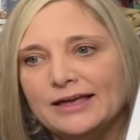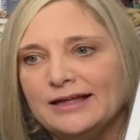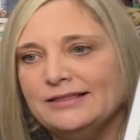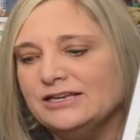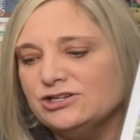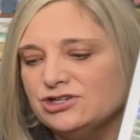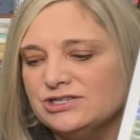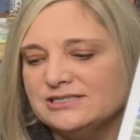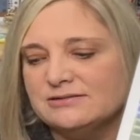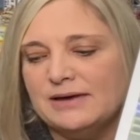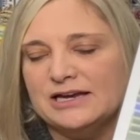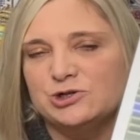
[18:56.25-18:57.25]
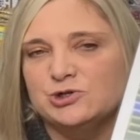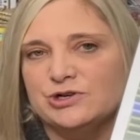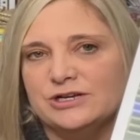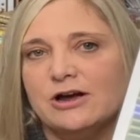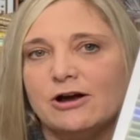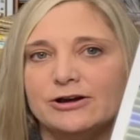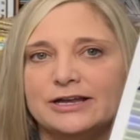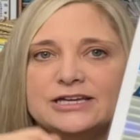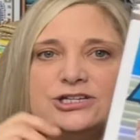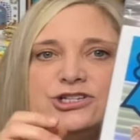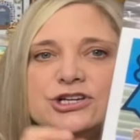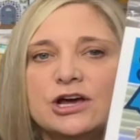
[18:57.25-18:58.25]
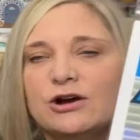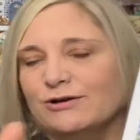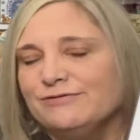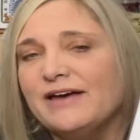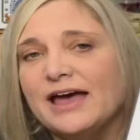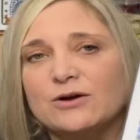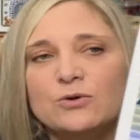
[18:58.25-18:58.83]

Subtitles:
and then just some extra yardage or fat